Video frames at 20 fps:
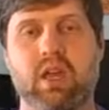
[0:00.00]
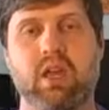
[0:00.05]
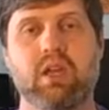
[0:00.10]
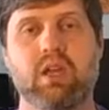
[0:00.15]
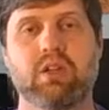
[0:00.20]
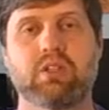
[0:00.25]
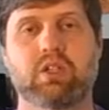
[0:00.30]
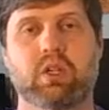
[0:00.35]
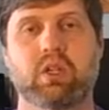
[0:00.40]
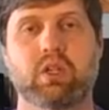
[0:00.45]

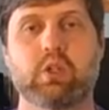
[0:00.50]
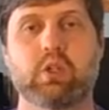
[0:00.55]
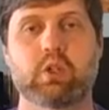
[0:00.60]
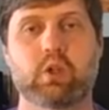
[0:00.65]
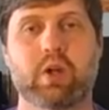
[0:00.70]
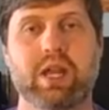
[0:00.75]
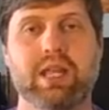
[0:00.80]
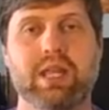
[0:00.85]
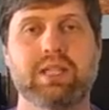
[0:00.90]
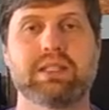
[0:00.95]
certain
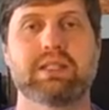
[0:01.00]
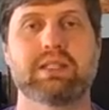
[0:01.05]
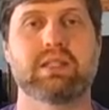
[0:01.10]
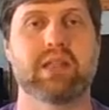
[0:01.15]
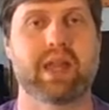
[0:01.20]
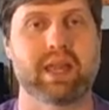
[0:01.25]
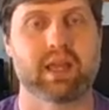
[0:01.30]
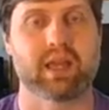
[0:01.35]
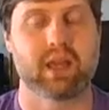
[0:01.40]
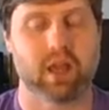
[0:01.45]
traits
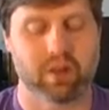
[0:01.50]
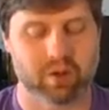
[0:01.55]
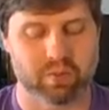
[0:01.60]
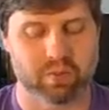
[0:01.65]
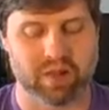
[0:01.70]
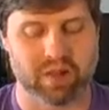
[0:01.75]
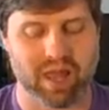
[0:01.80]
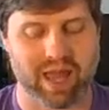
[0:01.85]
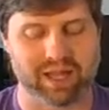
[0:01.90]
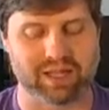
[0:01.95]
like color
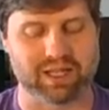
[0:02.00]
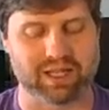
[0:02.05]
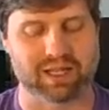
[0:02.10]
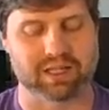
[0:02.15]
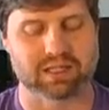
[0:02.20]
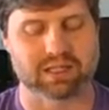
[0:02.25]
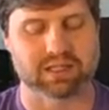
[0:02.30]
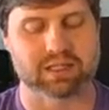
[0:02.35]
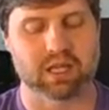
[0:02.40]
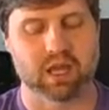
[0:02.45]

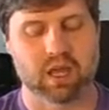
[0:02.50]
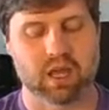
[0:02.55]
blindness.